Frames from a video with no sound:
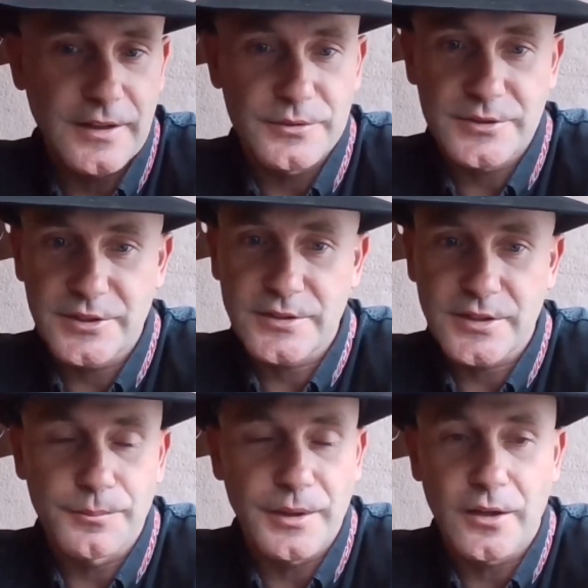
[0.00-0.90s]
it was just
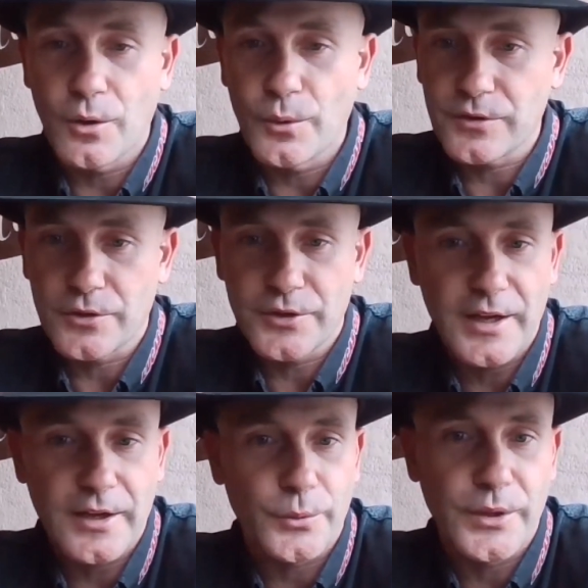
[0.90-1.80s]
something he always learned
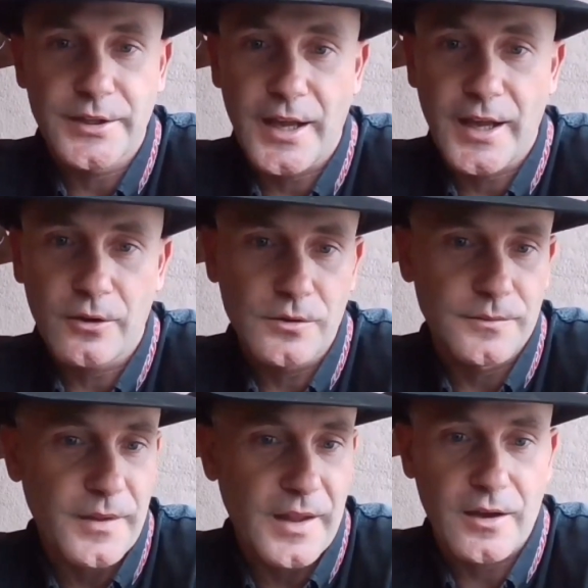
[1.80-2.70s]
how to read cattle
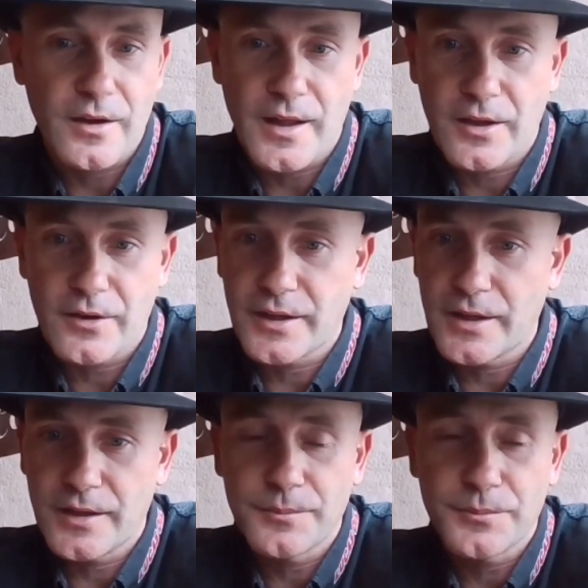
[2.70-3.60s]
and how to
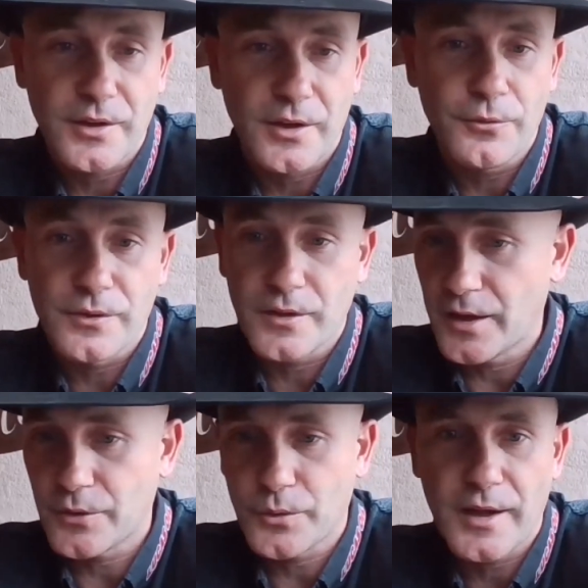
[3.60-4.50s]
get himself
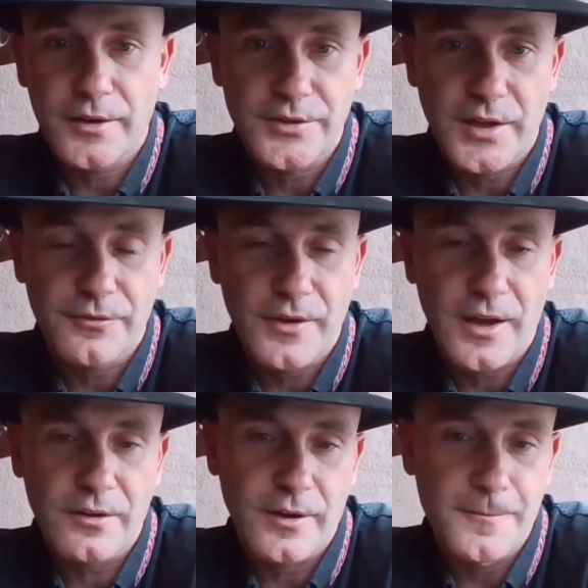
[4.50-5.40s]
and the rider safe
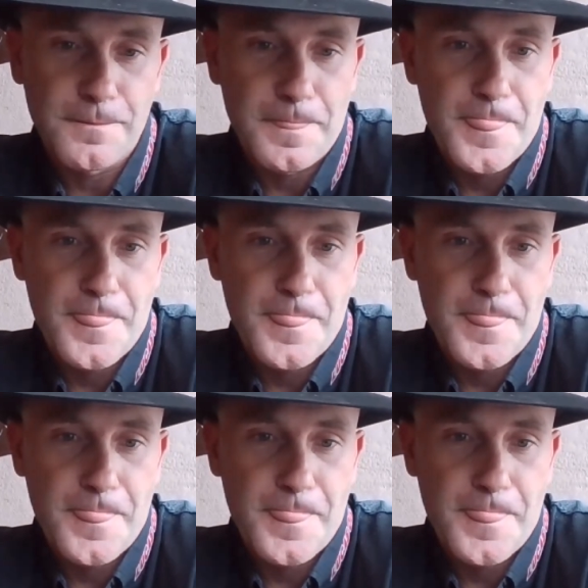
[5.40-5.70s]
out of there.